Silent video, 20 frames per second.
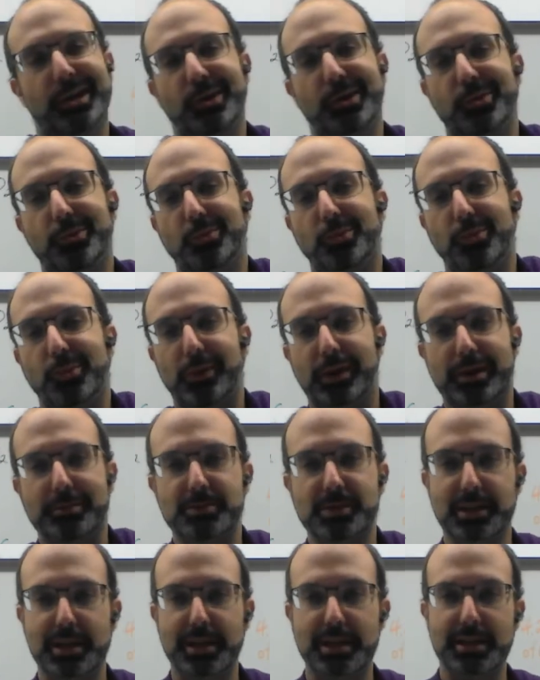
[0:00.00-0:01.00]
What I'm
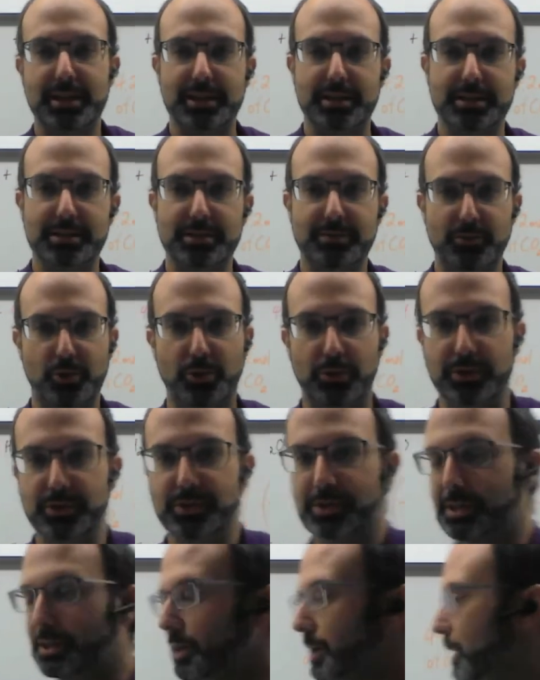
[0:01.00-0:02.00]
saying is, of course,
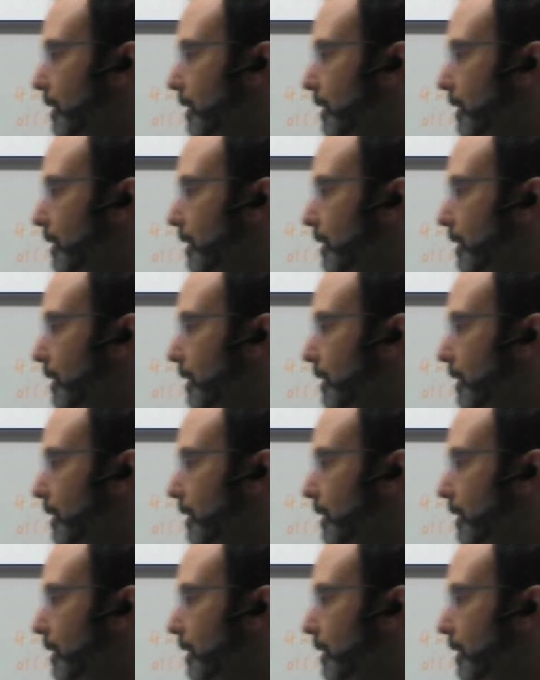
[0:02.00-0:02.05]
that